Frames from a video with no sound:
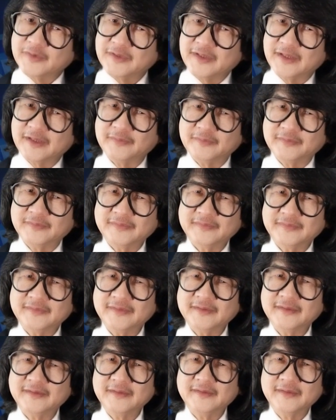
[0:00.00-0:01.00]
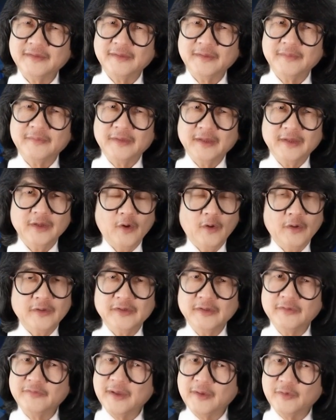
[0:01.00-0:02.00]
team. The
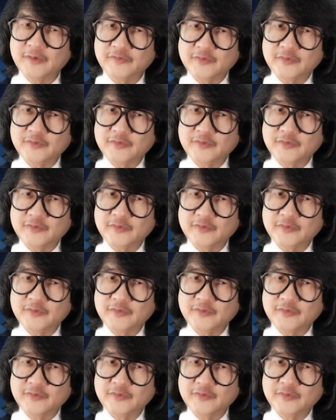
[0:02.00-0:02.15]
launch of our